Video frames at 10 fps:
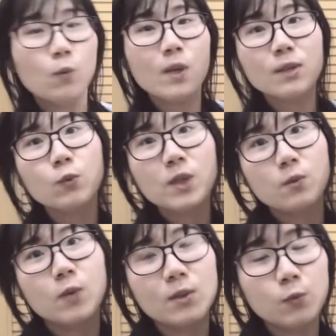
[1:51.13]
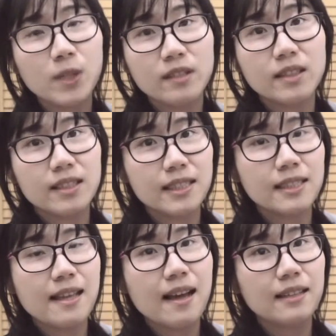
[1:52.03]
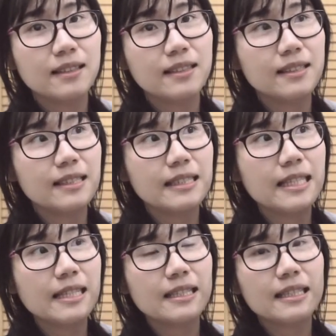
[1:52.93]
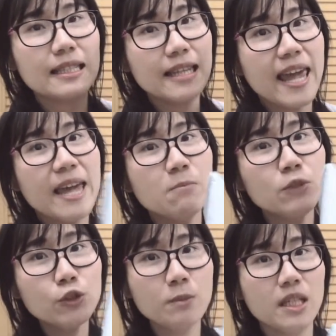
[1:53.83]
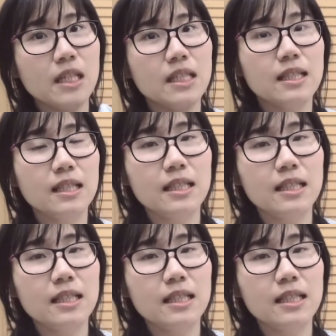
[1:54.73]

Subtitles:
What's weird is that it came to me,